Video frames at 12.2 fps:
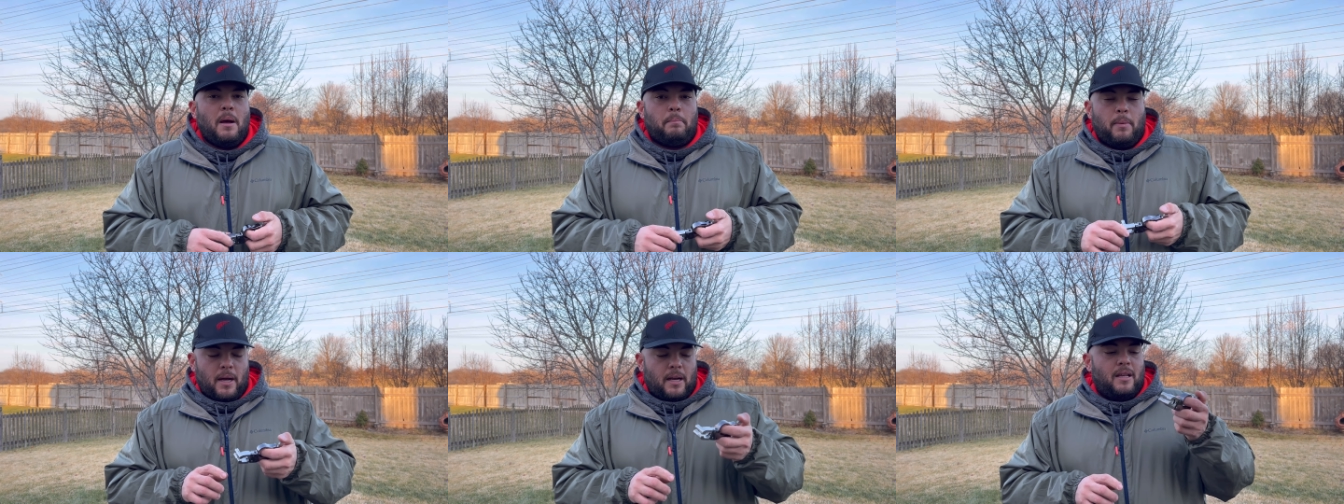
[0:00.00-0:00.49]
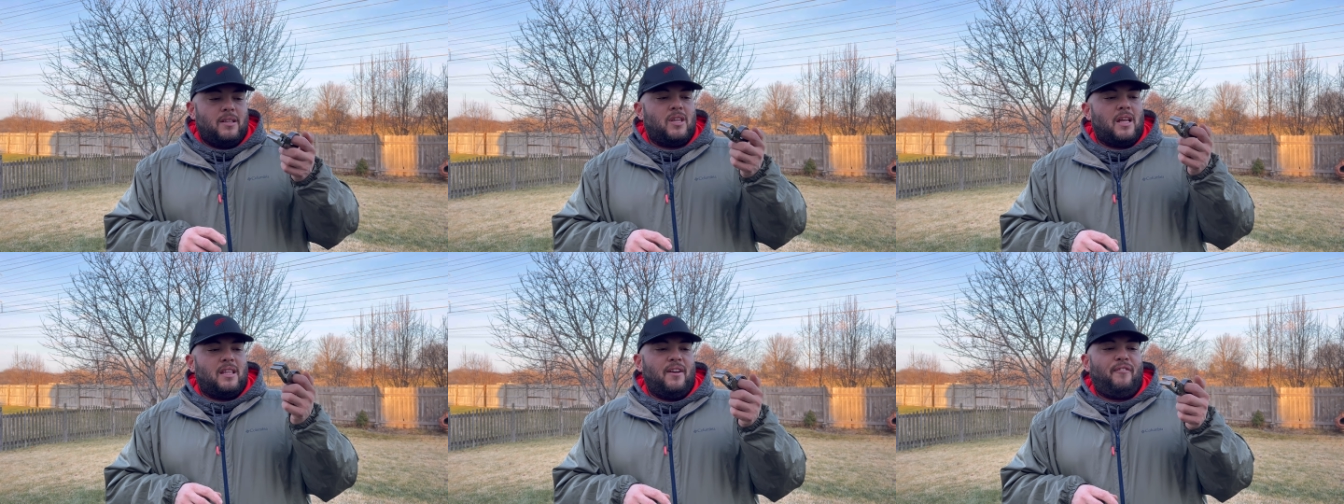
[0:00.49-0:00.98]
but it's a
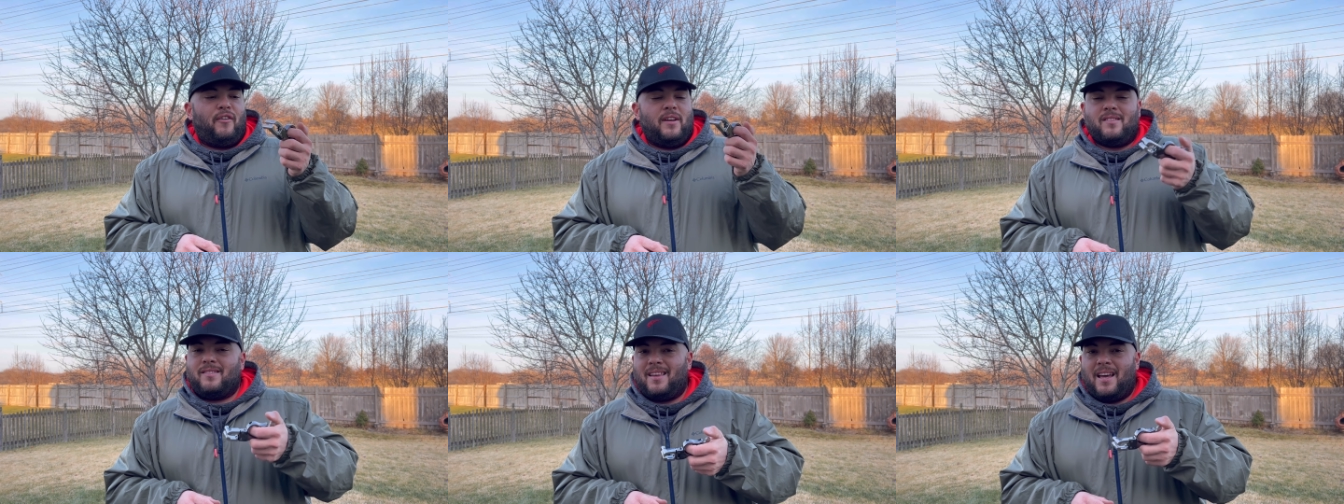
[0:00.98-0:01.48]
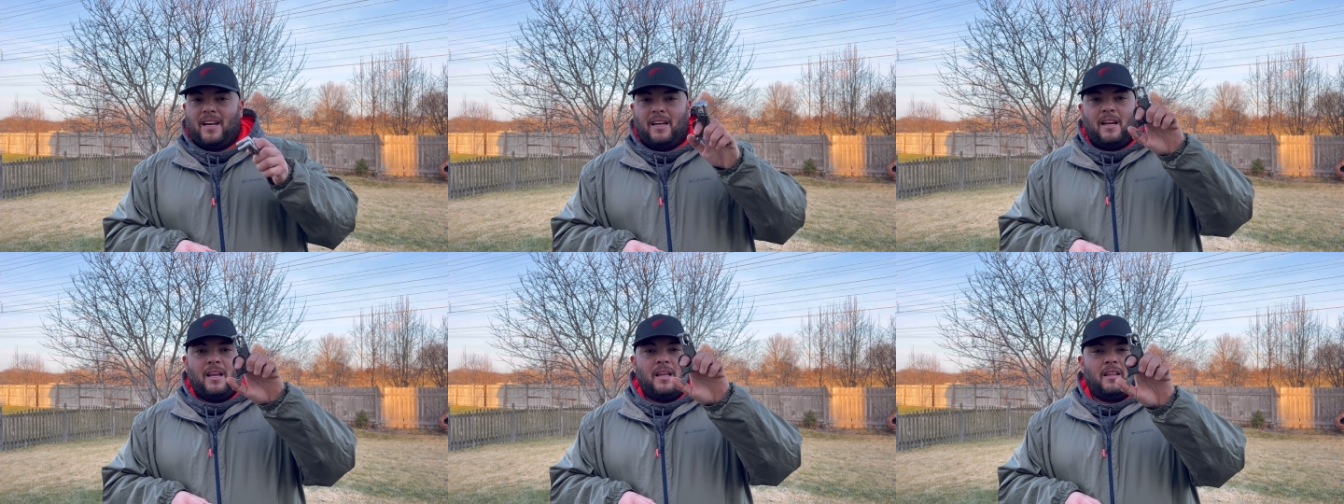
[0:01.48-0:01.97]
different setting
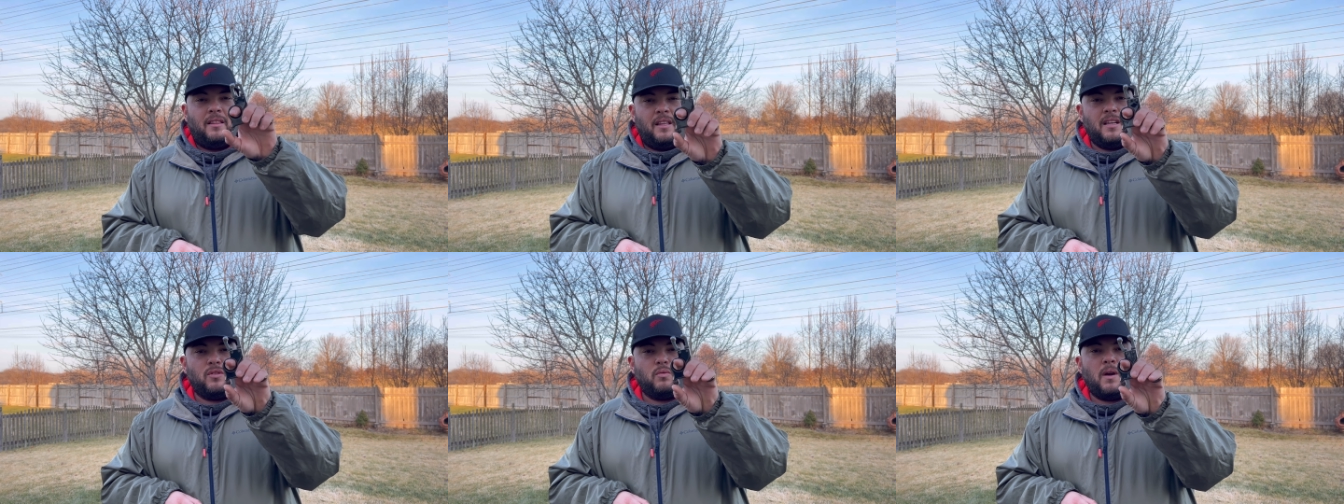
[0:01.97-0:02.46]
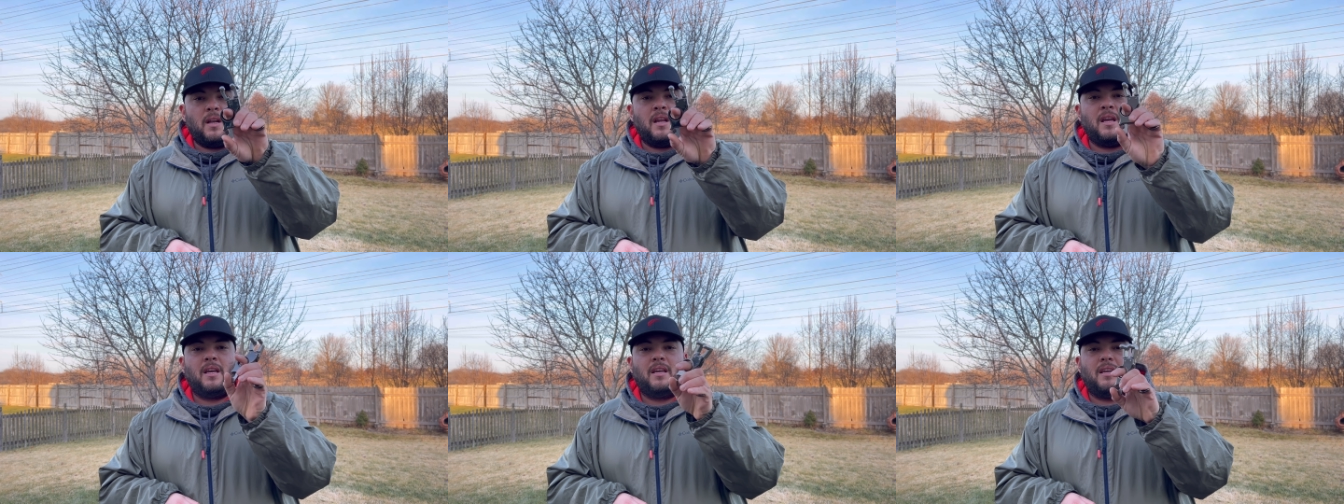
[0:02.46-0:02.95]
this one
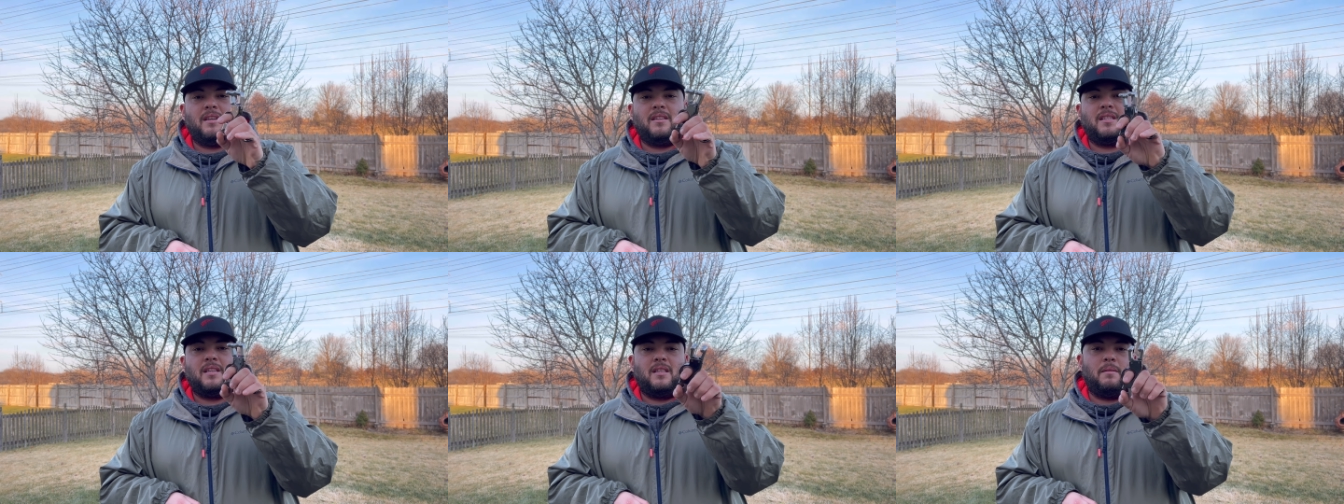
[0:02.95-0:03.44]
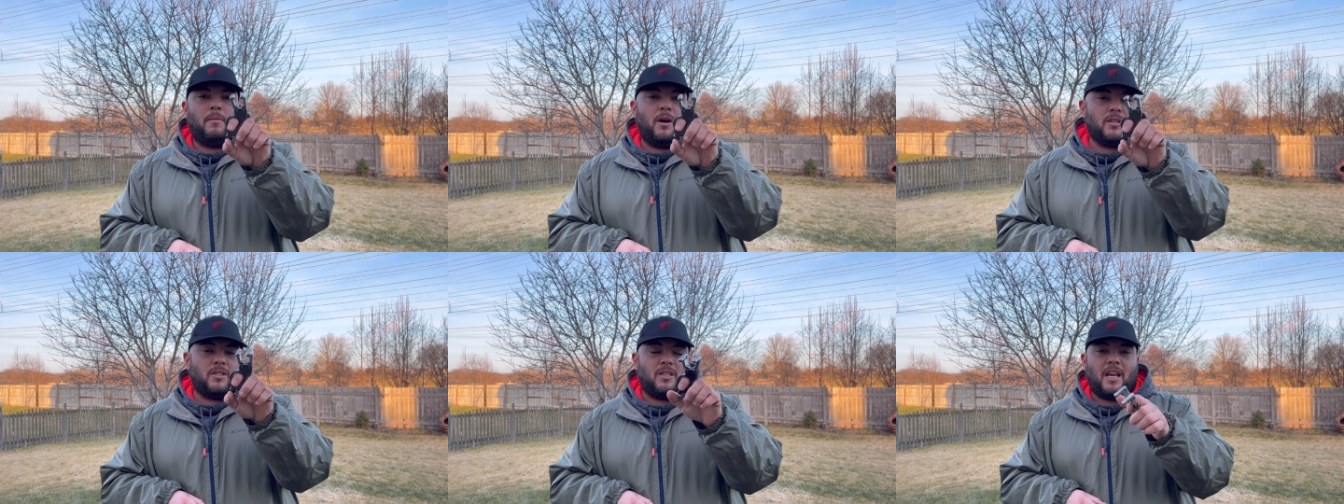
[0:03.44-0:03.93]
is the
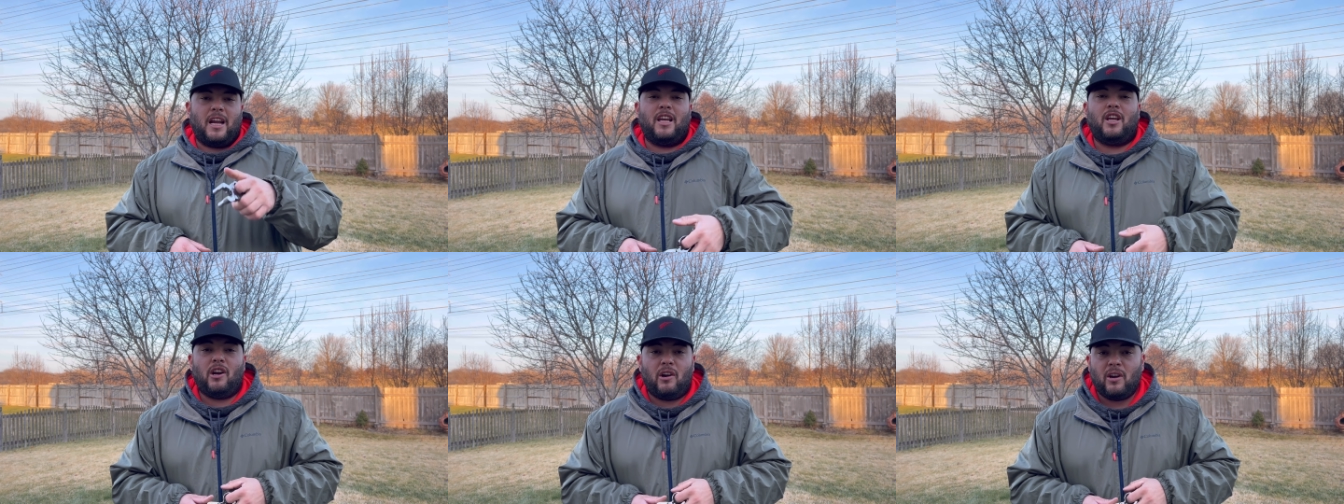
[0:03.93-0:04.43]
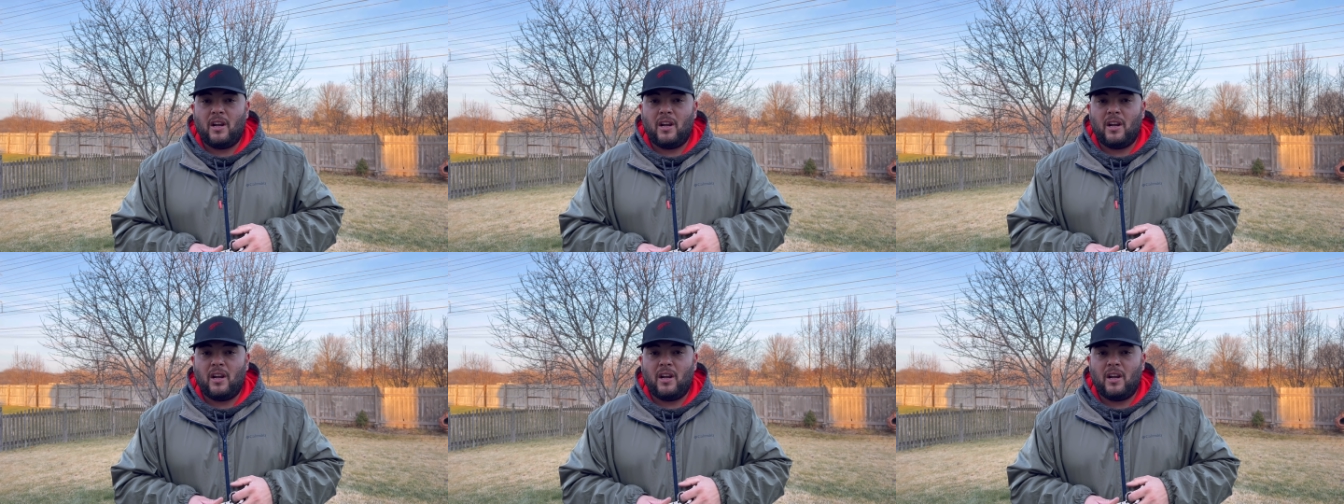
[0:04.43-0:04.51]
most that i hear